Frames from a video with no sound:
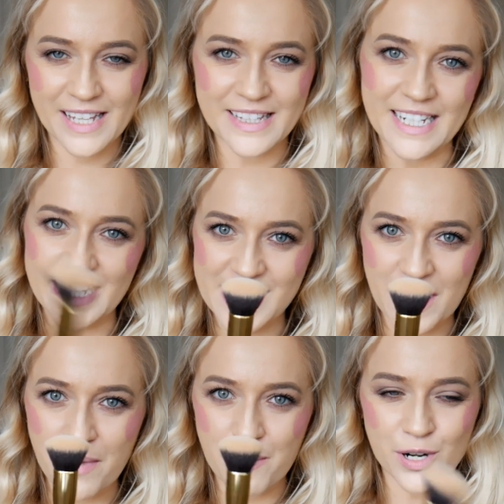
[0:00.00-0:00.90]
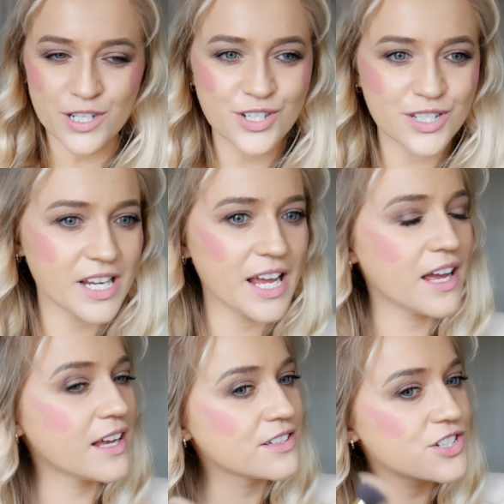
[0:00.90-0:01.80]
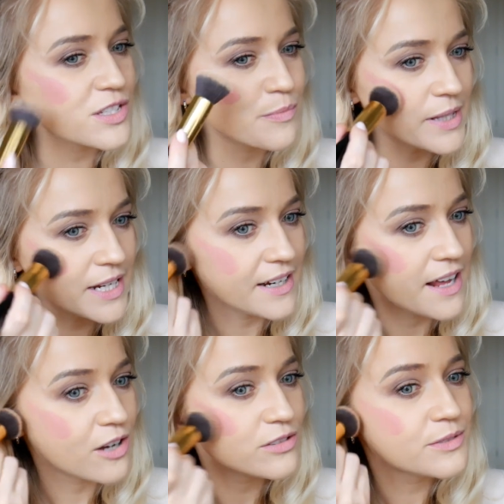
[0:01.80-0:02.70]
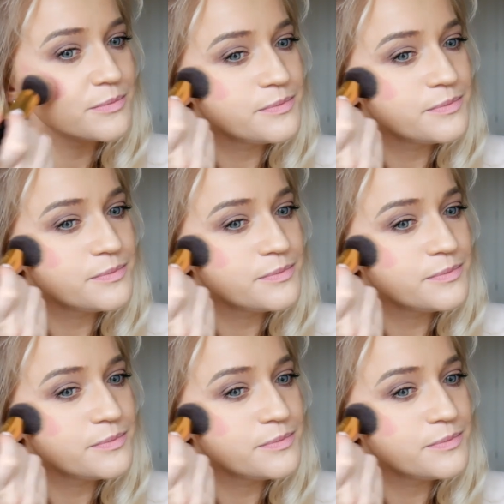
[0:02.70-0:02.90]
And then I take my brush and just blend it out.